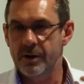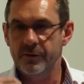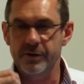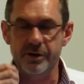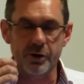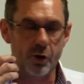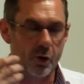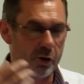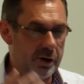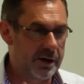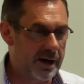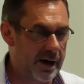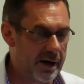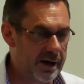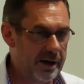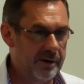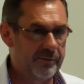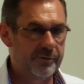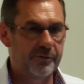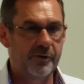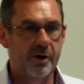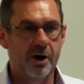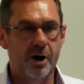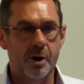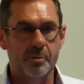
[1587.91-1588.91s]
The organic
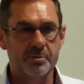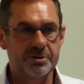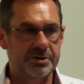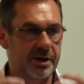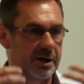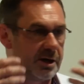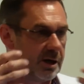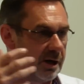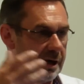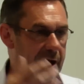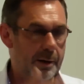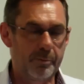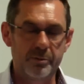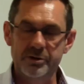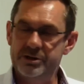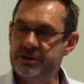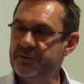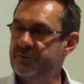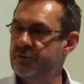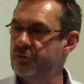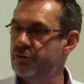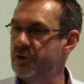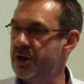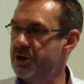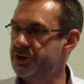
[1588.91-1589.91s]
farms, the
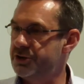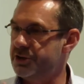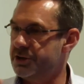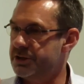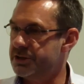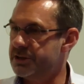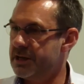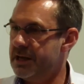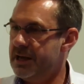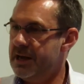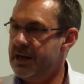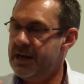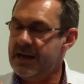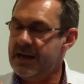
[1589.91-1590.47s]
collaborative creches.